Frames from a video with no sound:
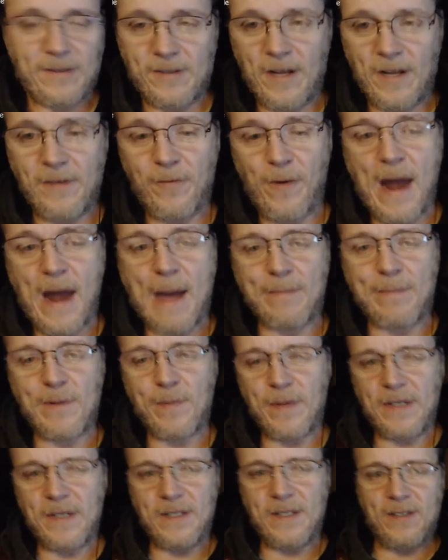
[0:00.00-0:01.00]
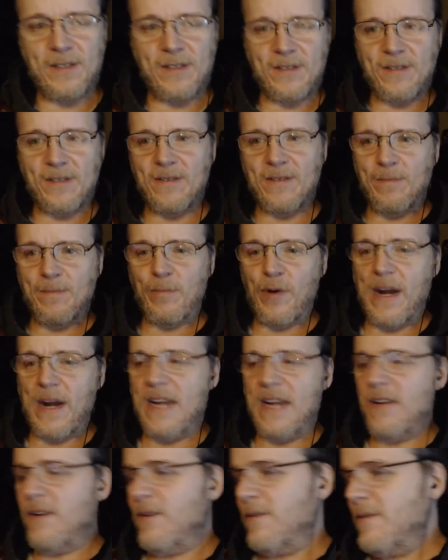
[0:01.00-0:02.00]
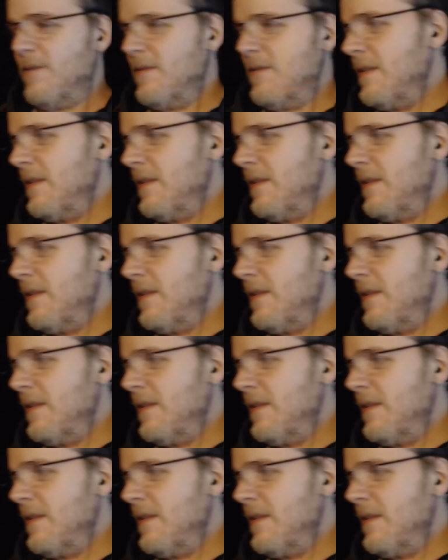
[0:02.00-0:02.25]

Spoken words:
unwrapped, but it's brand new.